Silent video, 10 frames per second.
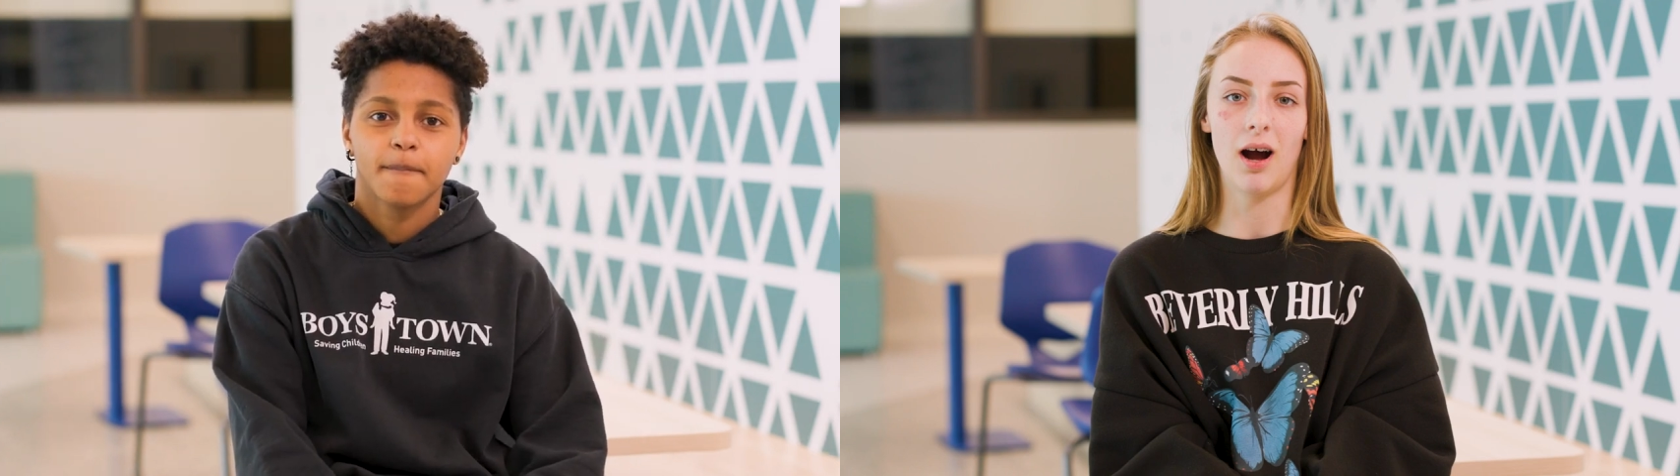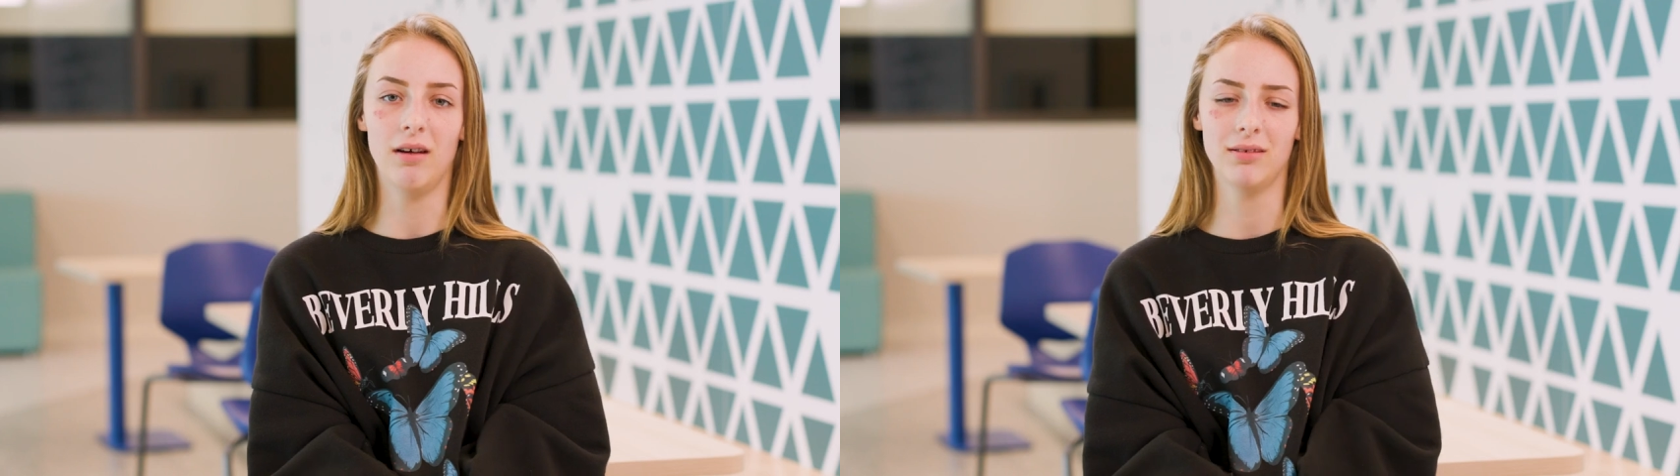
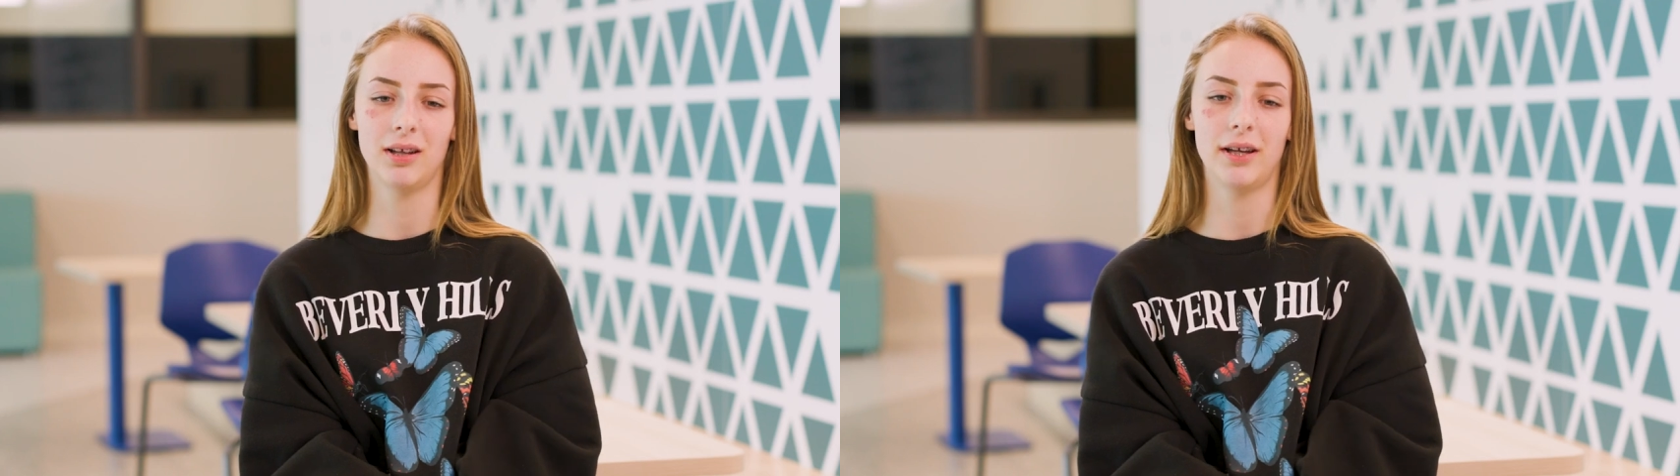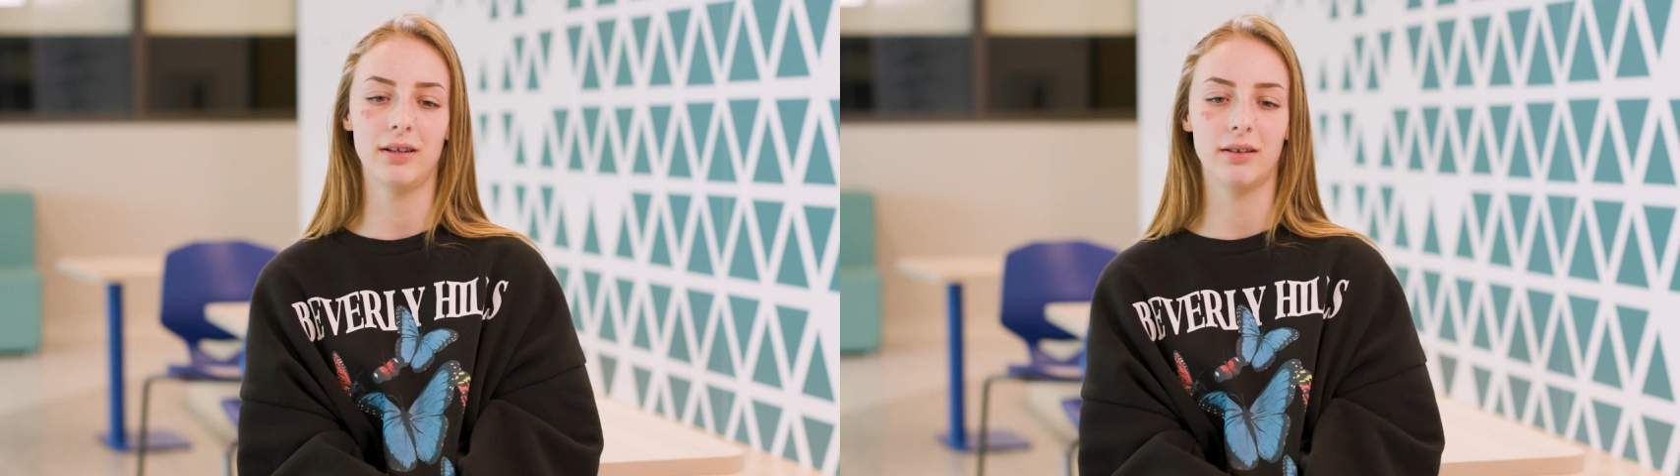I would
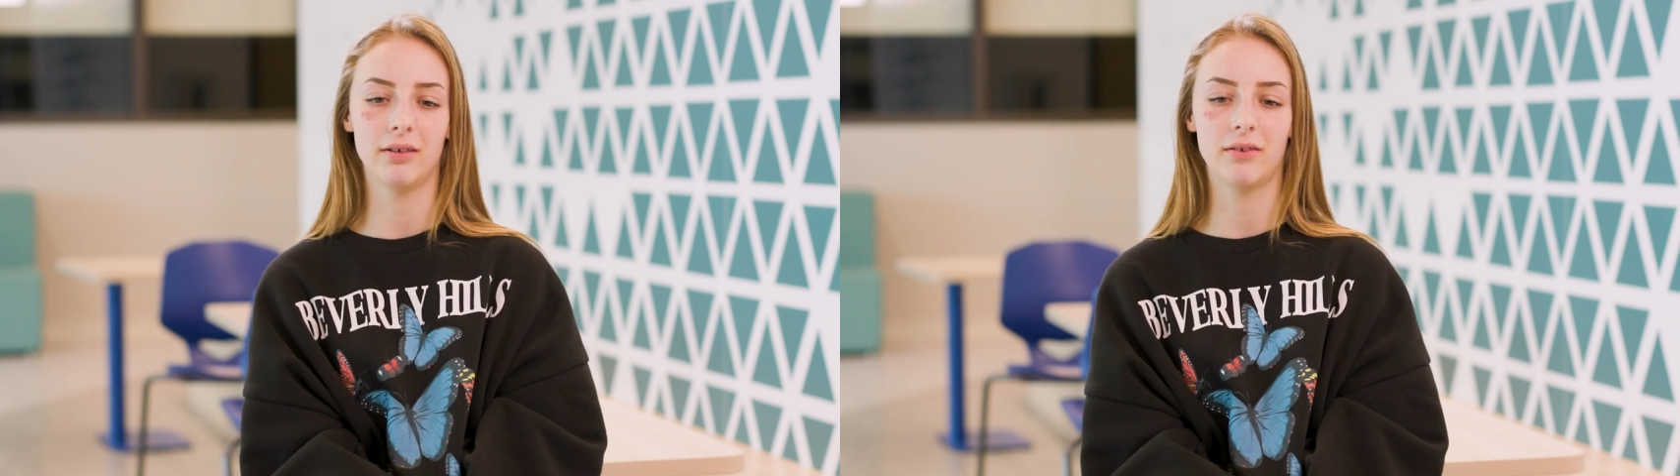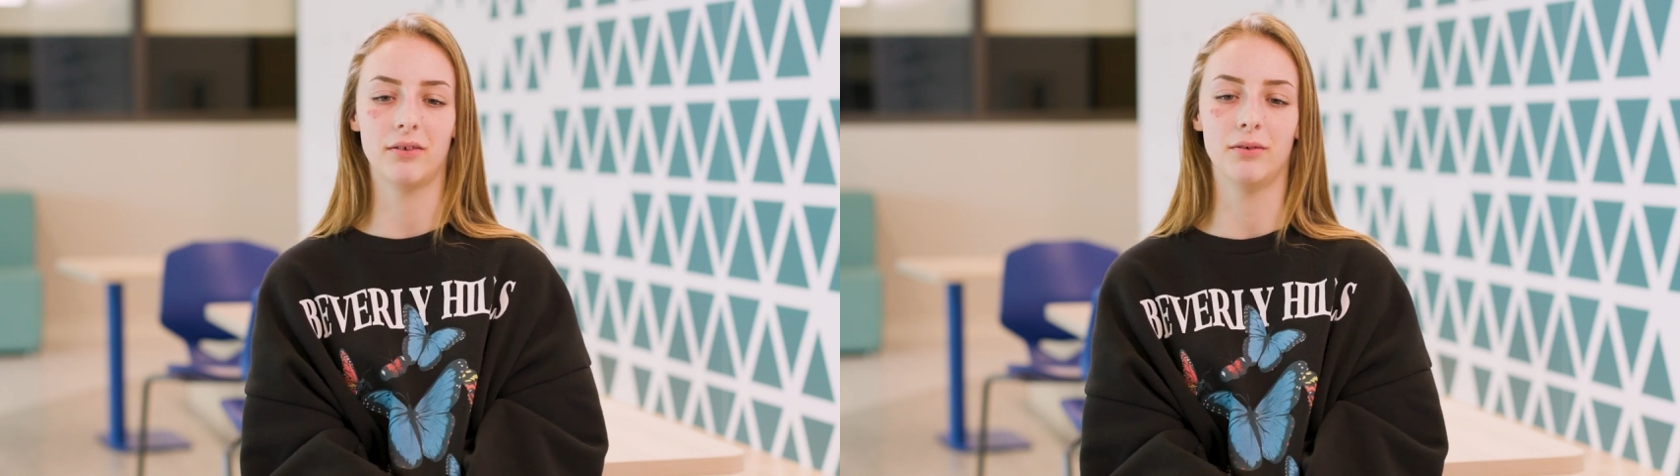like
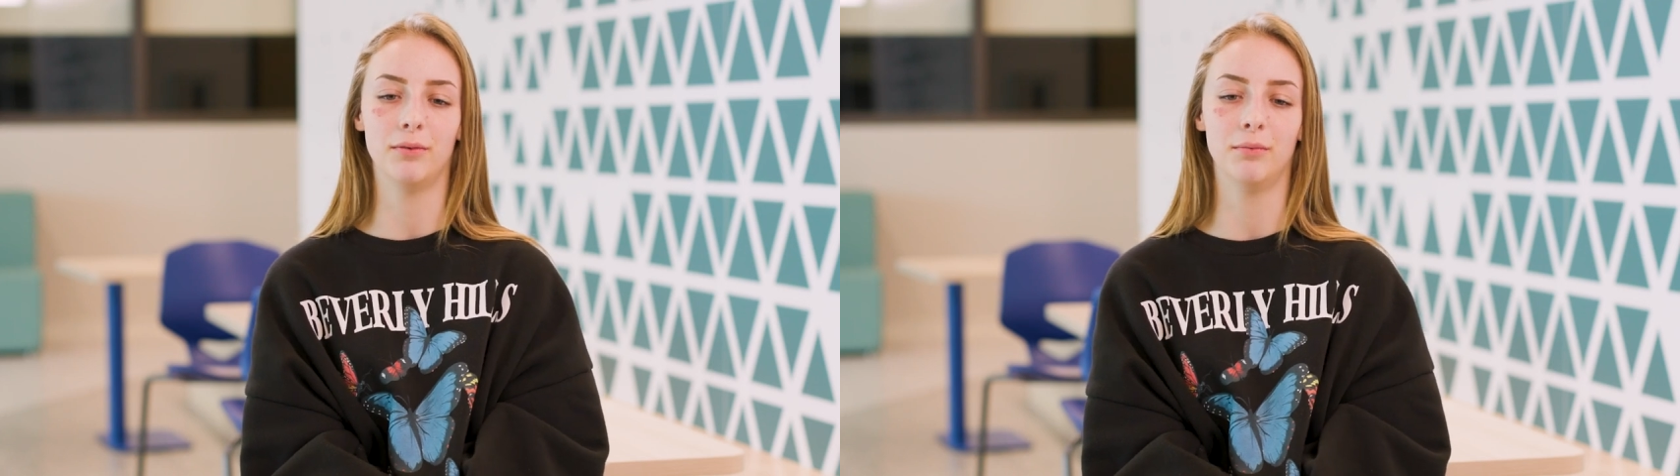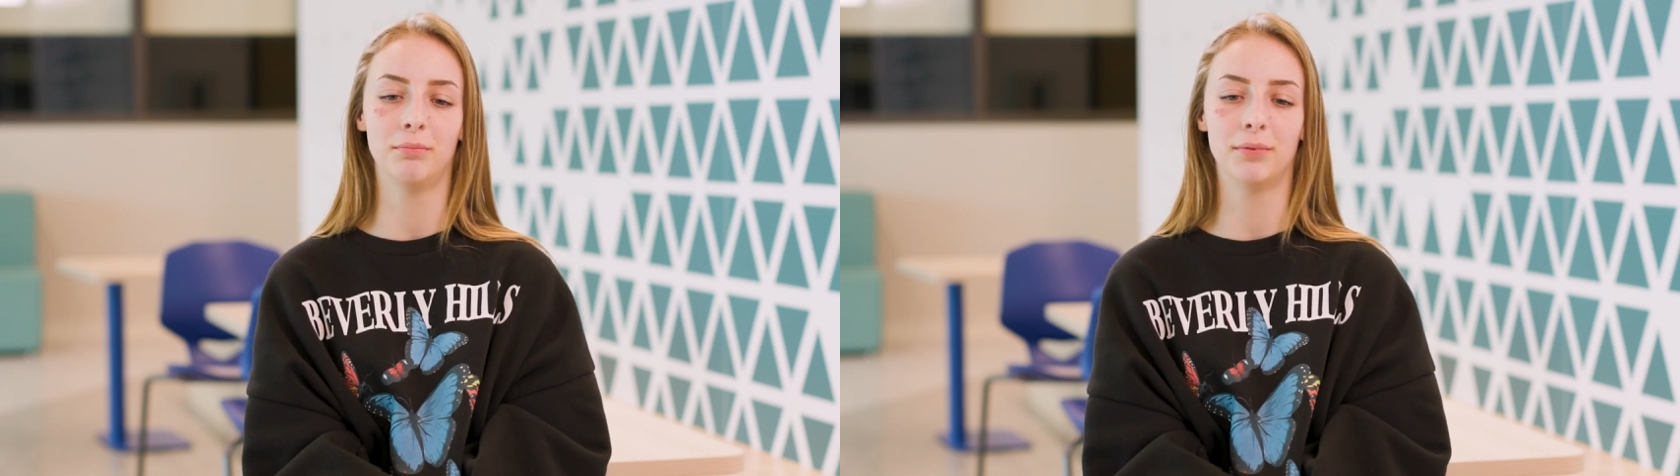to